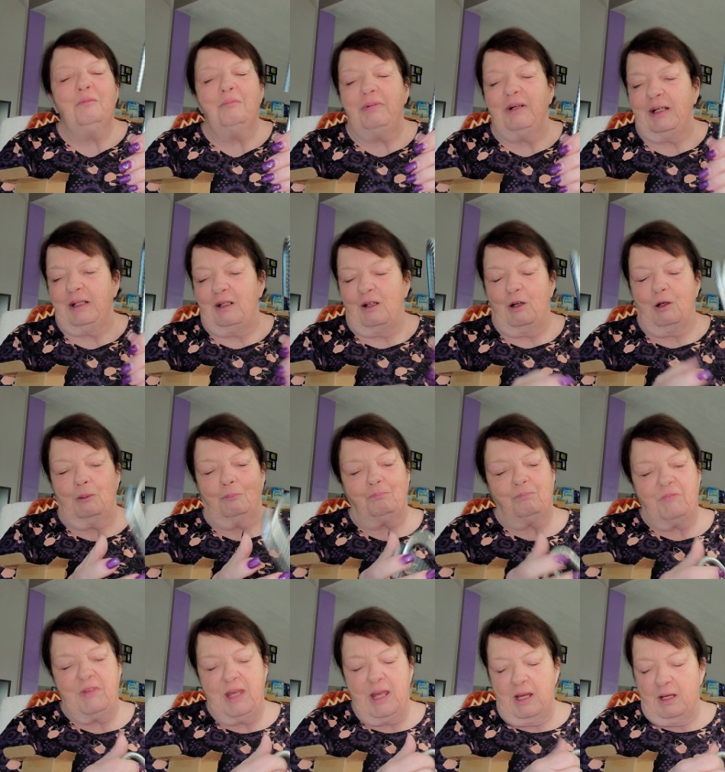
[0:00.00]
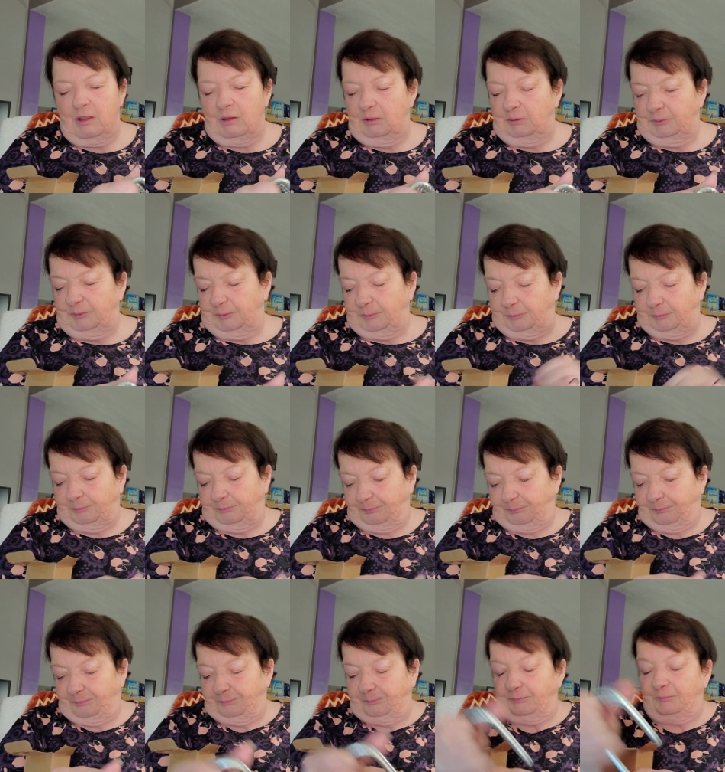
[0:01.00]
But um, yeah,
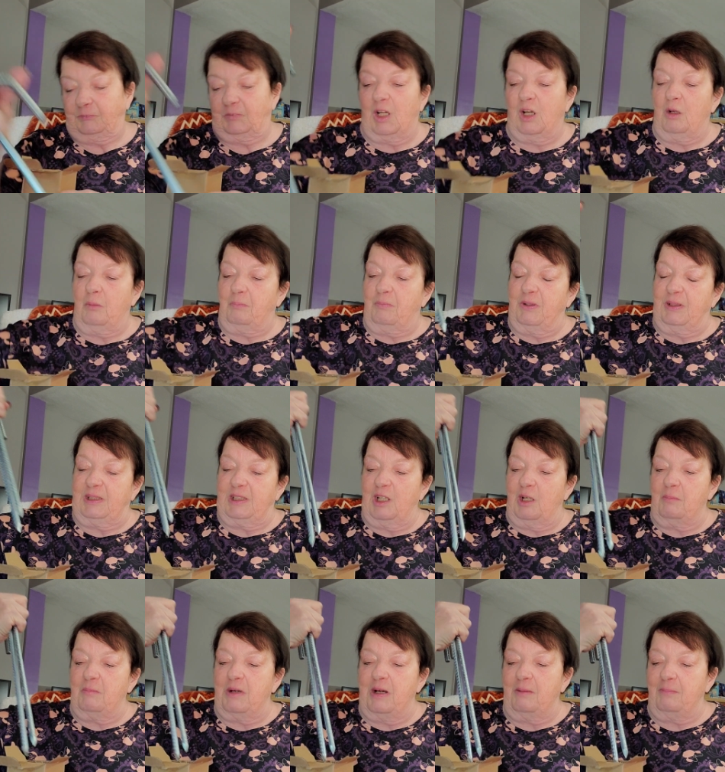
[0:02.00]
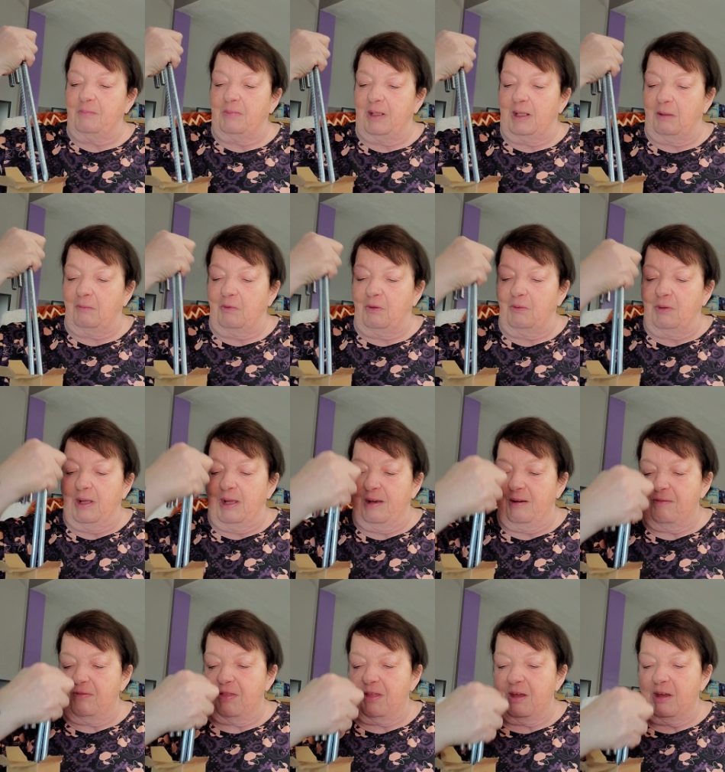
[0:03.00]
I'll put them up, but I won't
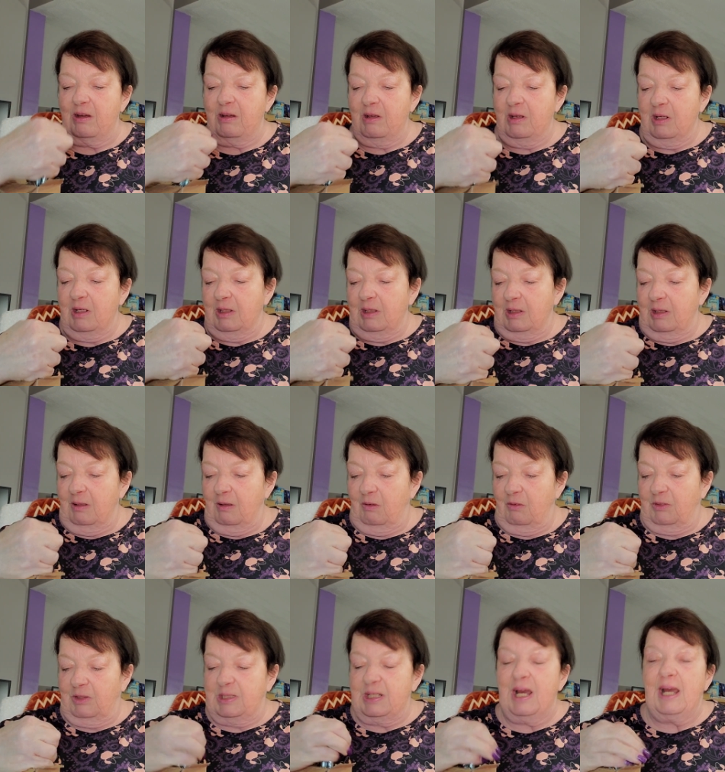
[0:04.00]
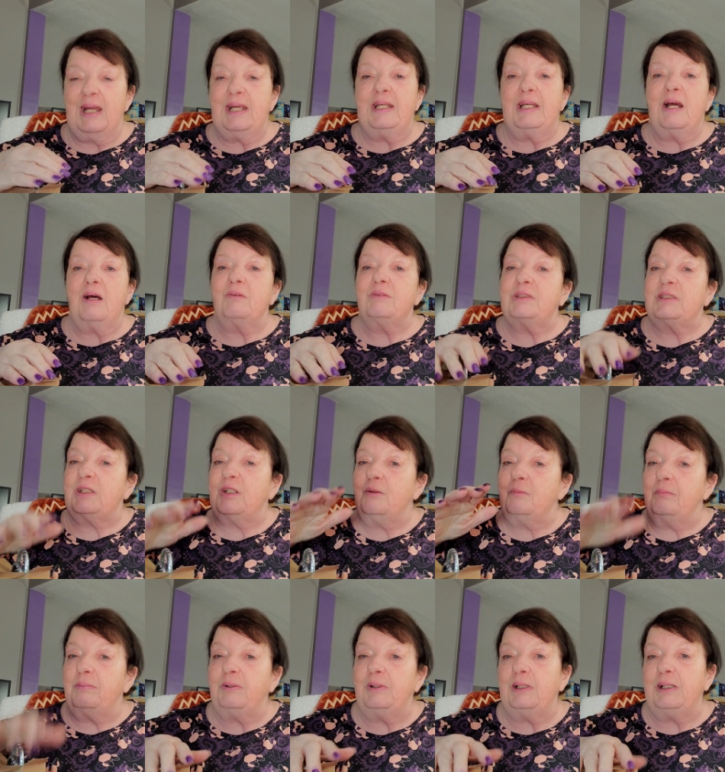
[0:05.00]
have the tie downs
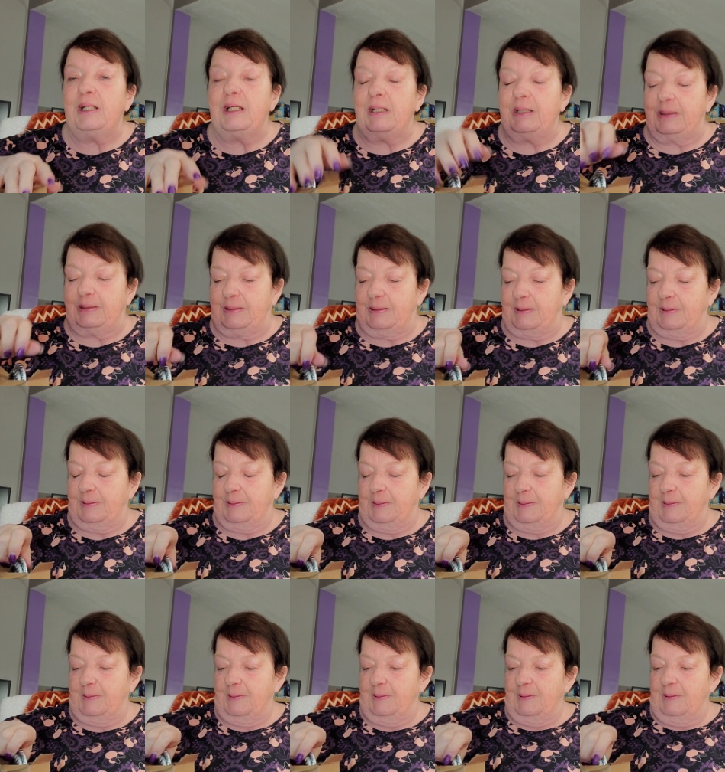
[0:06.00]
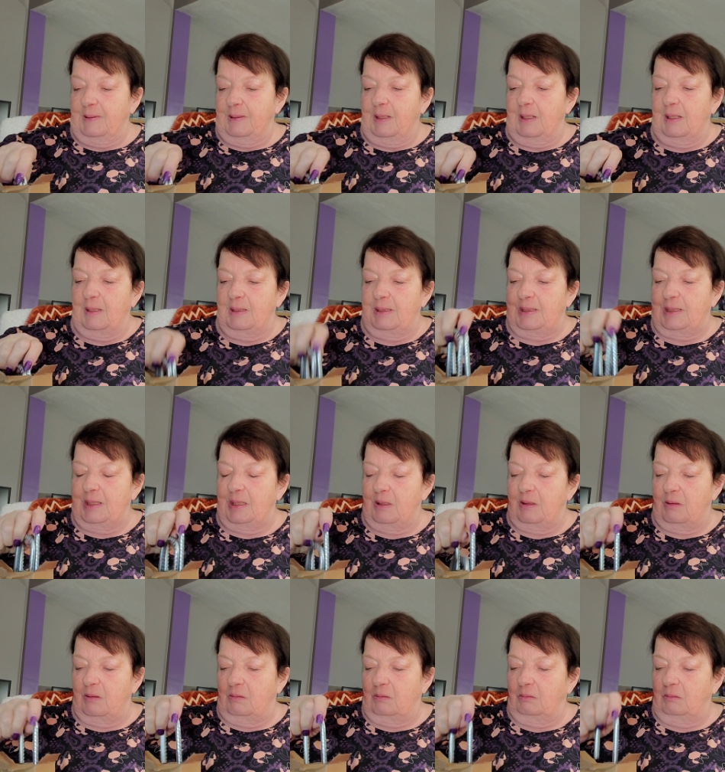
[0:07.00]
complete
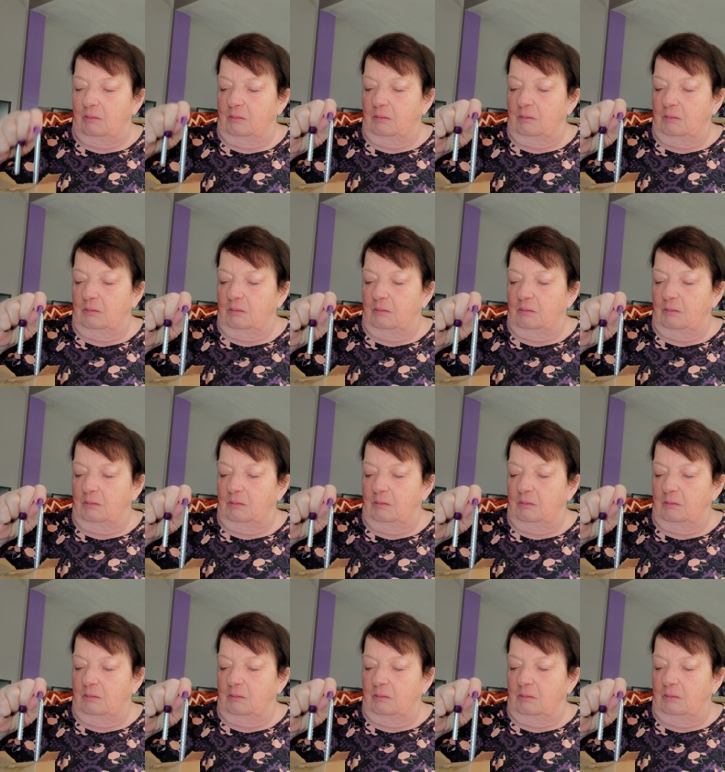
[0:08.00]
until